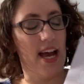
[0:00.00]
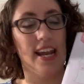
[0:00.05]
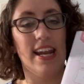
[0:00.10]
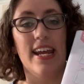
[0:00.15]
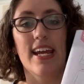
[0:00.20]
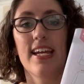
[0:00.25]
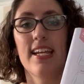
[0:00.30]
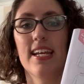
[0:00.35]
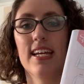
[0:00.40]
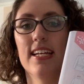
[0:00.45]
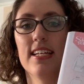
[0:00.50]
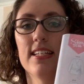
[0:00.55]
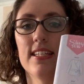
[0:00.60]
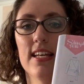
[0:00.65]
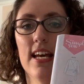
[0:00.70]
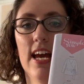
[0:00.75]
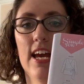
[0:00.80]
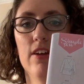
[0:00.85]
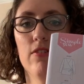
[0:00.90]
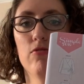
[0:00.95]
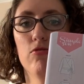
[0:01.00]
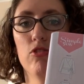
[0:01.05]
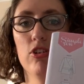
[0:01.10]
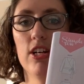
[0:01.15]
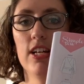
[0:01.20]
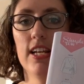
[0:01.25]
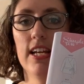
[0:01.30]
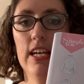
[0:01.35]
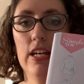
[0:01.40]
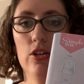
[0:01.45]
And it is a
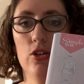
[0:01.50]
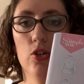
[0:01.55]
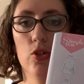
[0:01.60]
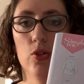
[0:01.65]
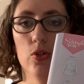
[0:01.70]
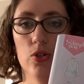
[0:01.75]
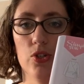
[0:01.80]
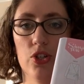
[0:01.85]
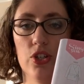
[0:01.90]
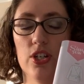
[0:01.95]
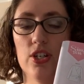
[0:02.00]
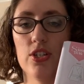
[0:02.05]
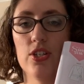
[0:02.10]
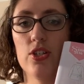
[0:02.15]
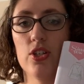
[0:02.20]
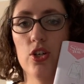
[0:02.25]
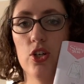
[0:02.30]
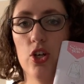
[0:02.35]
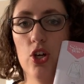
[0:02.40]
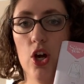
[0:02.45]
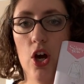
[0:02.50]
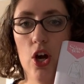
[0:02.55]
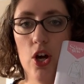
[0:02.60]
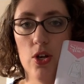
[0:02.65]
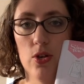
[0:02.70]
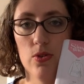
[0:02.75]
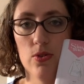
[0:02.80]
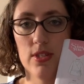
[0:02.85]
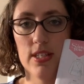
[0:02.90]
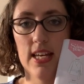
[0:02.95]
really gorgeous,
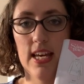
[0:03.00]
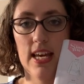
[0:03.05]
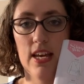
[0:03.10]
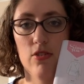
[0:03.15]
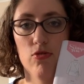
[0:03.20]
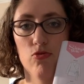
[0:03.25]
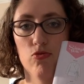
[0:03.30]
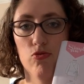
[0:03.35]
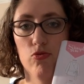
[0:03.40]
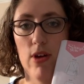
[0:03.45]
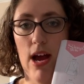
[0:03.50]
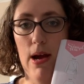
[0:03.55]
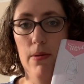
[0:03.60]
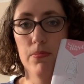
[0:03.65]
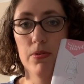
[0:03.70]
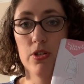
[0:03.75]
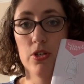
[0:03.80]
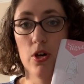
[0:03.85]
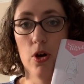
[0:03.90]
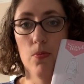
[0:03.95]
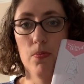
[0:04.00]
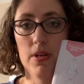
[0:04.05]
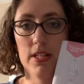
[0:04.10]
cozy wrap top.